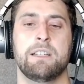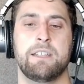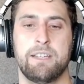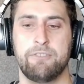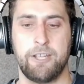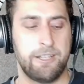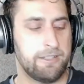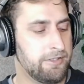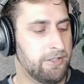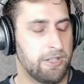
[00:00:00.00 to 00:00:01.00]

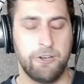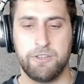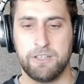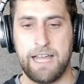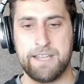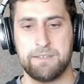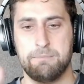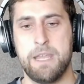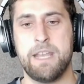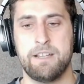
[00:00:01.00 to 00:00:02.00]
Given, the last
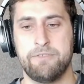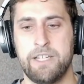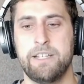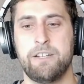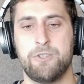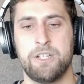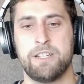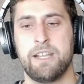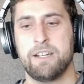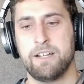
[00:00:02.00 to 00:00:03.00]
minute of EEG
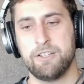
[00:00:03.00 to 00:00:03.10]
data,